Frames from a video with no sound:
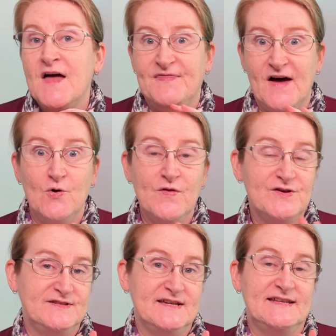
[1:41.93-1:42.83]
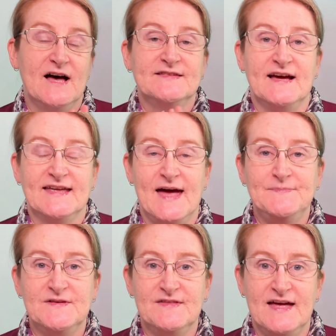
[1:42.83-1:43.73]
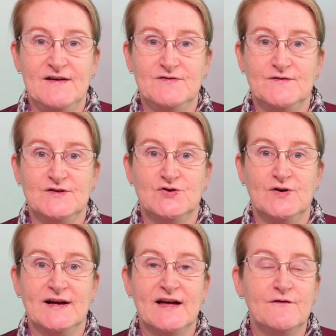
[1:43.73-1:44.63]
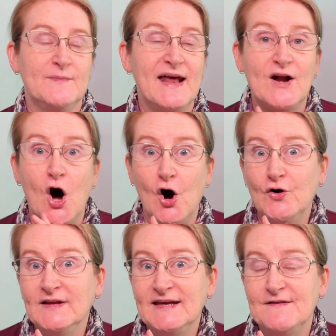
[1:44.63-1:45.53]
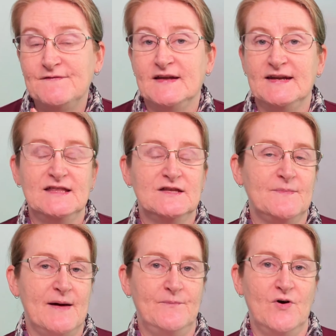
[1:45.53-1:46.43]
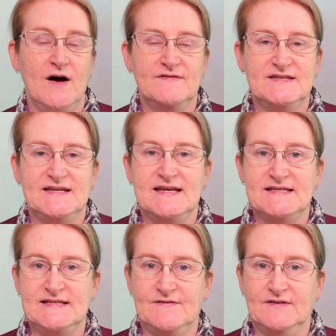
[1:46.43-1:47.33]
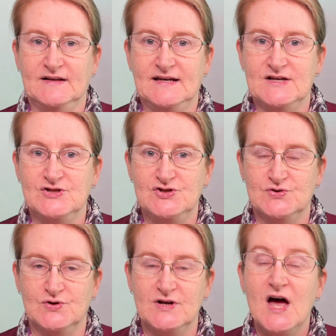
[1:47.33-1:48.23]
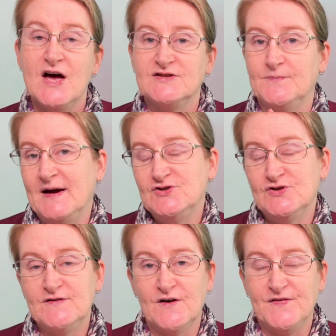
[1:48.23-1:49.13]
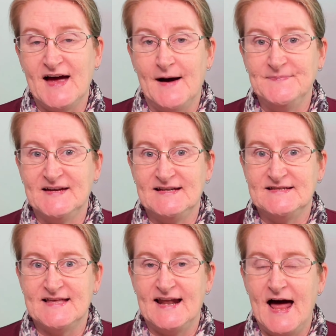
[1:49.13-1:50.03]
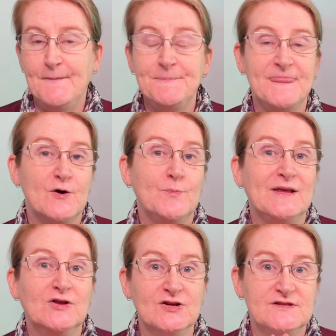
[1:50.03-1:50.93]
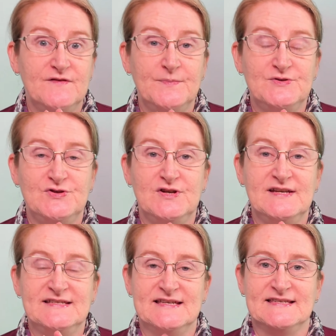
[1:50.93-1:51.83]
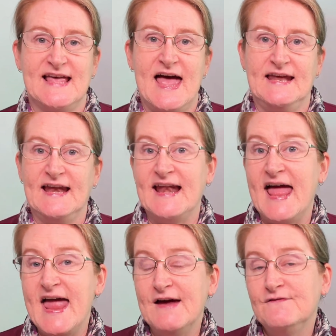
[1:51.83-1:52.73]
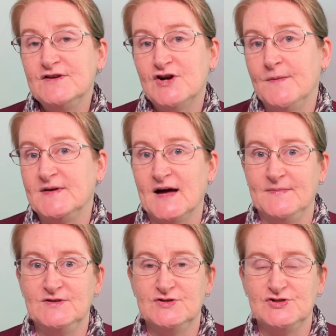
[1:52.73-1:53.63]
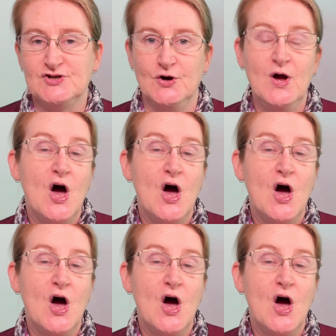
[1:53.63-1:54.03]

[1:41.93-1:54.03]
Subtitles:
all those details are kept there for the Victorian government, and only if they need them, and privacy is definitely ensured. So make sure you've got the update to that app. There will be lots of opportunities to scan in, and every time you come into the show,